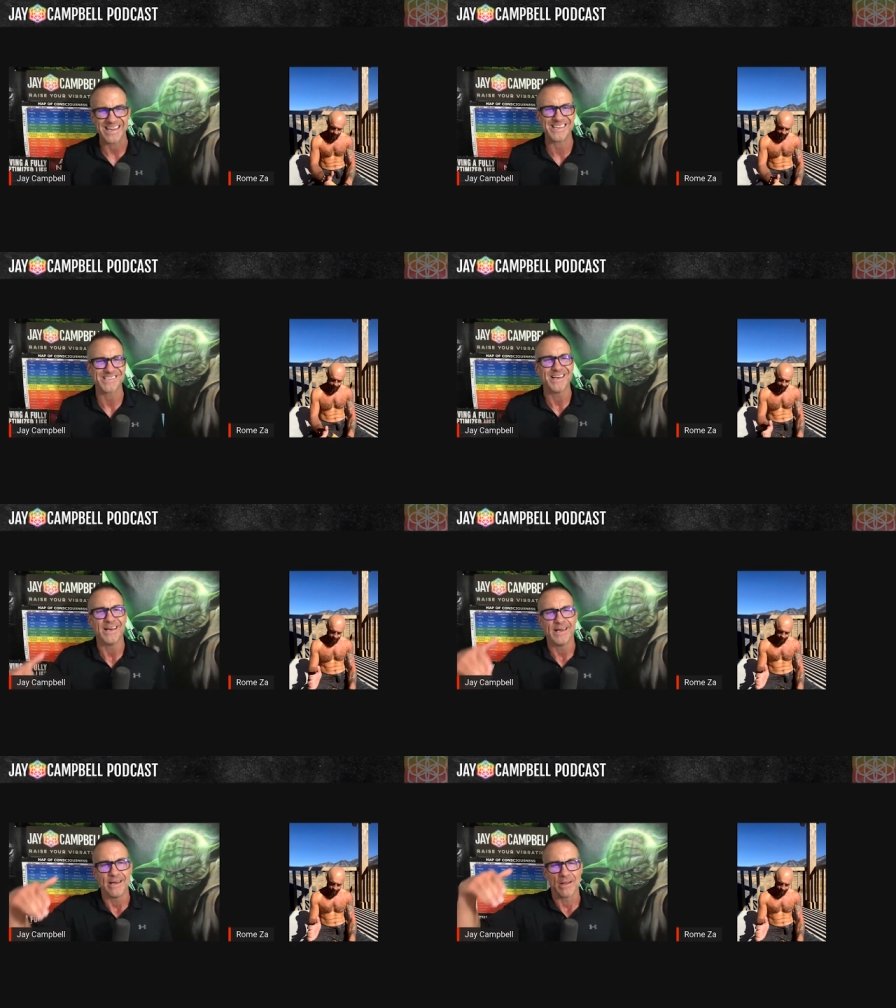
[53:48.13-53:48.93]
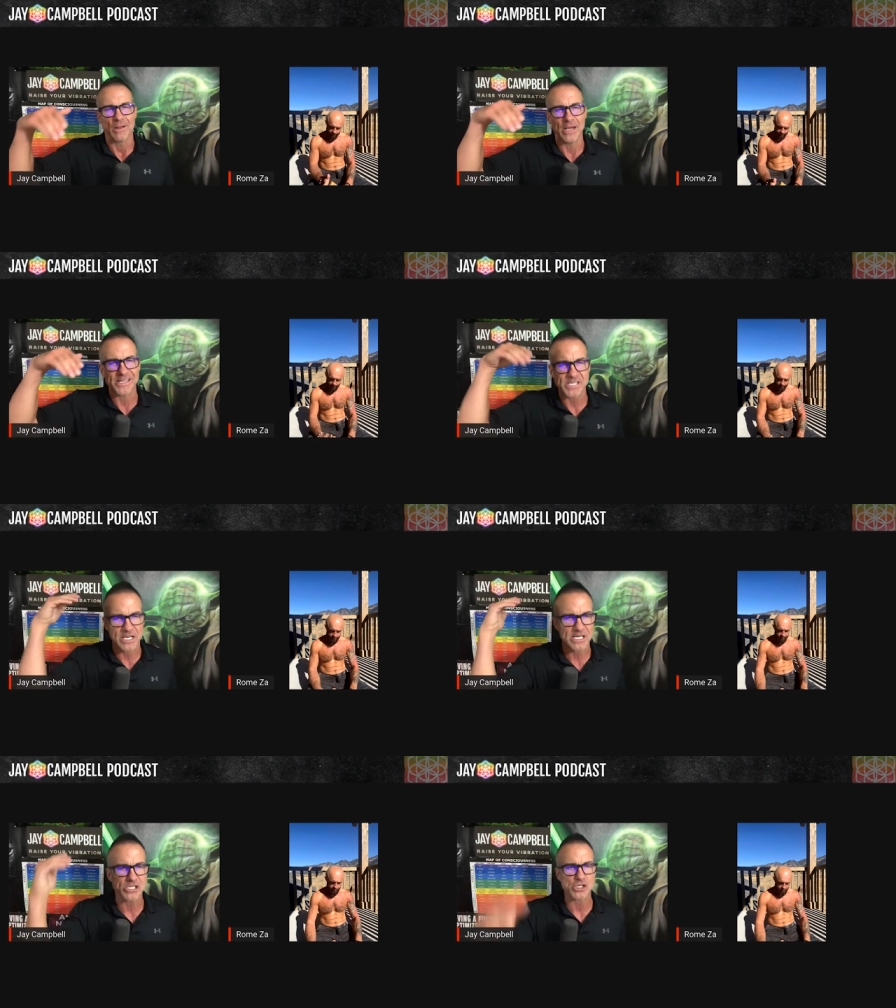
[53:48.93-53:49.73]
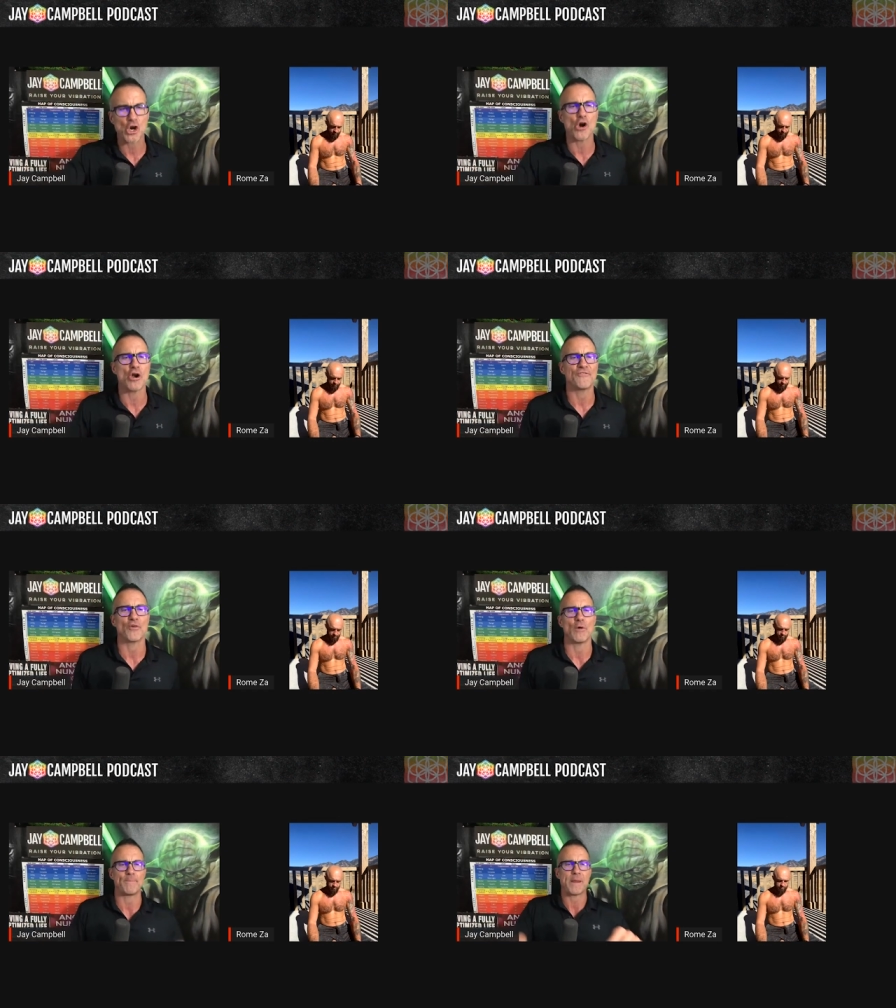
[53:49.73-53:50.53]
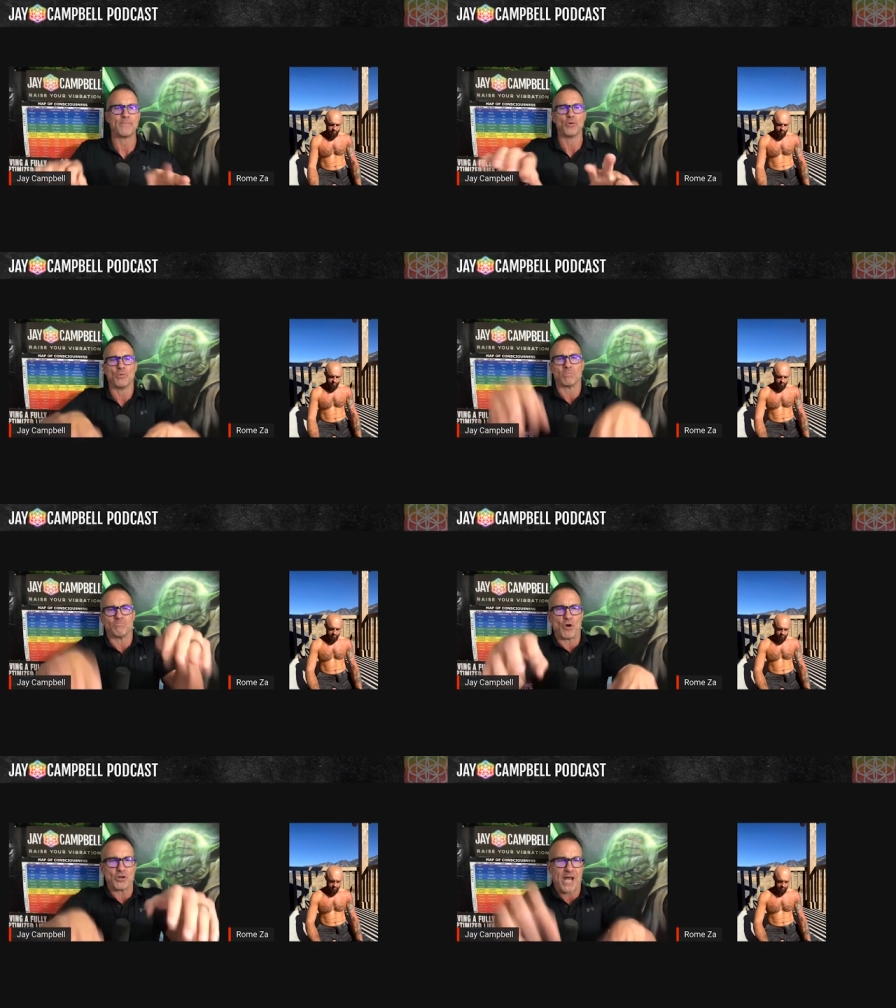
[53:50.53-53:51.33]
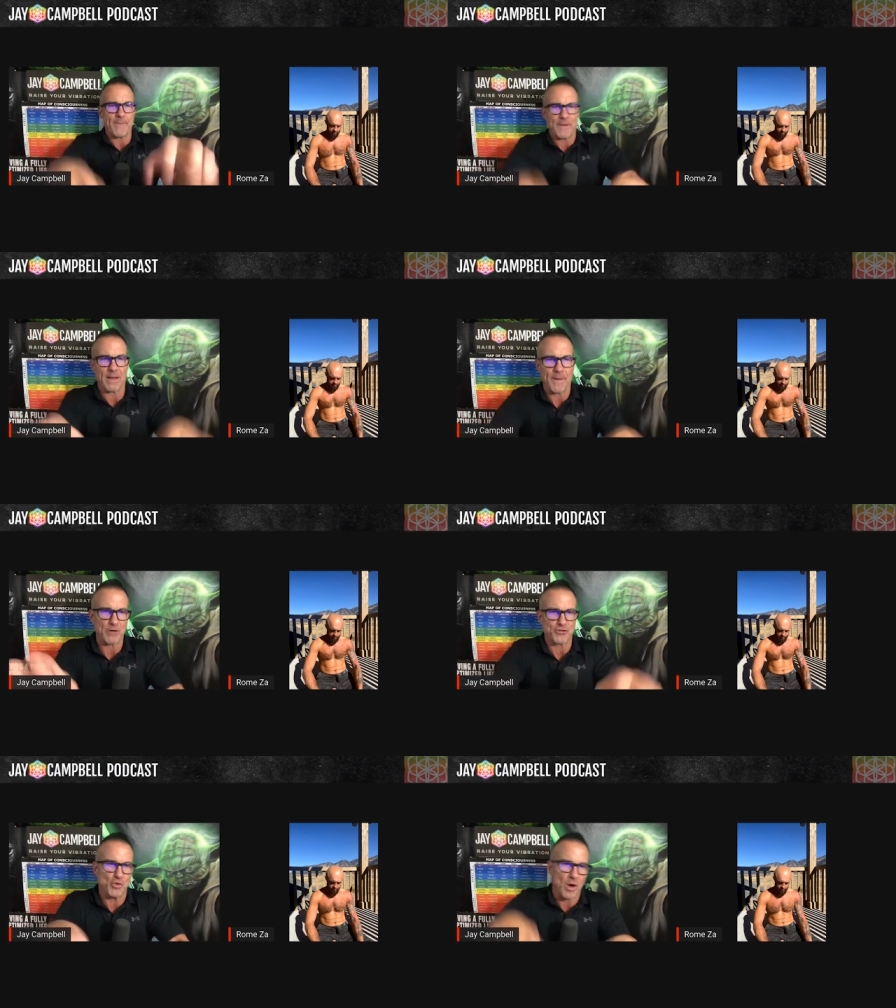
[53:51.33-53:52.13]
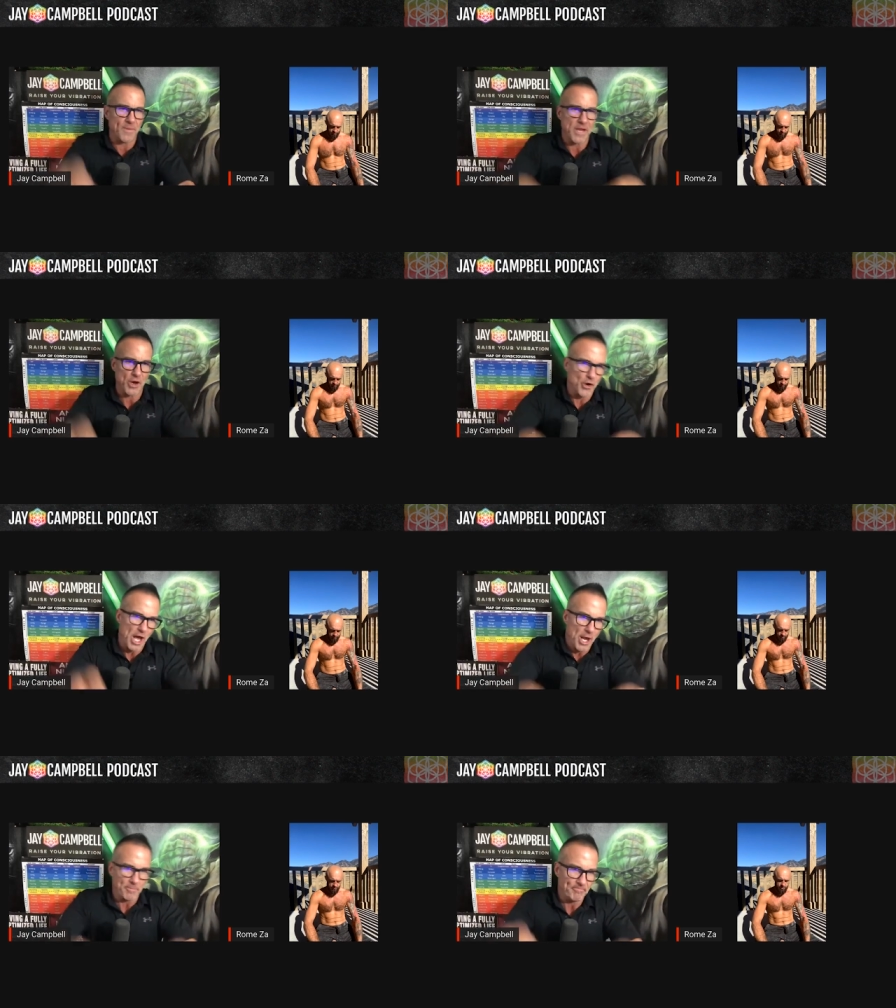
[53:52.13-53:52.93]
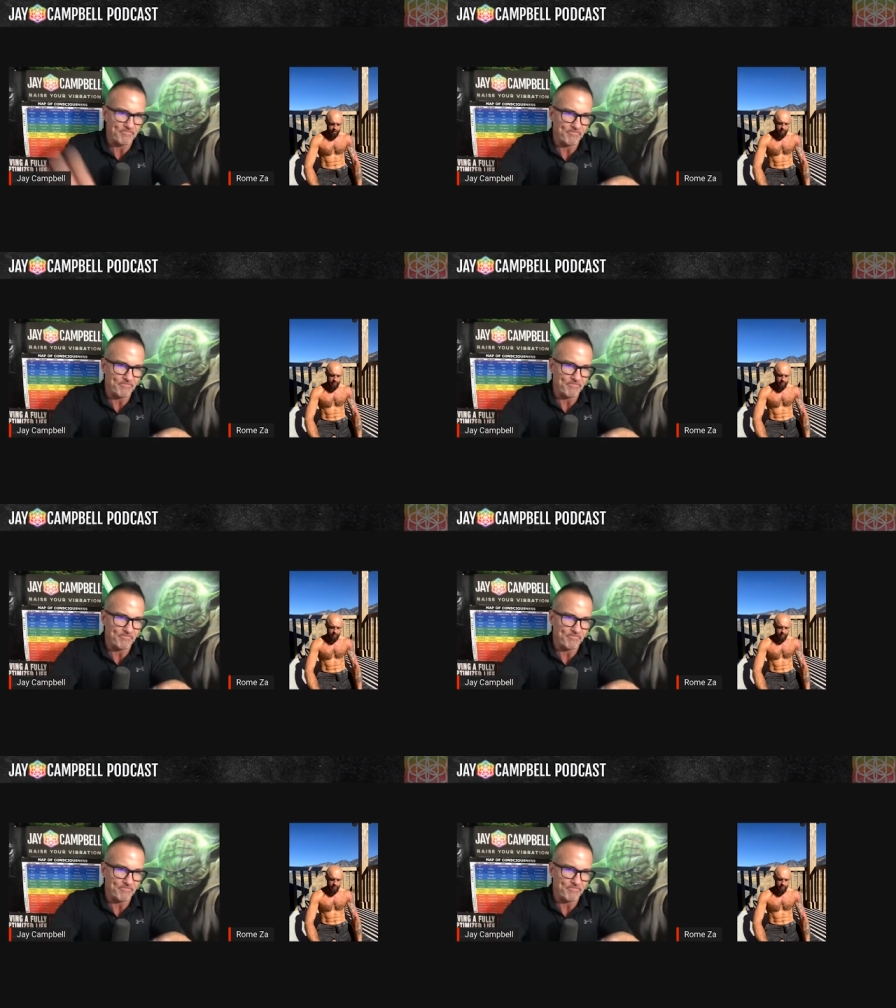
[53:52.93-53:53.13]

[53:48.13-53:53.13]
It's it's a concern for what people are typing about you on the internet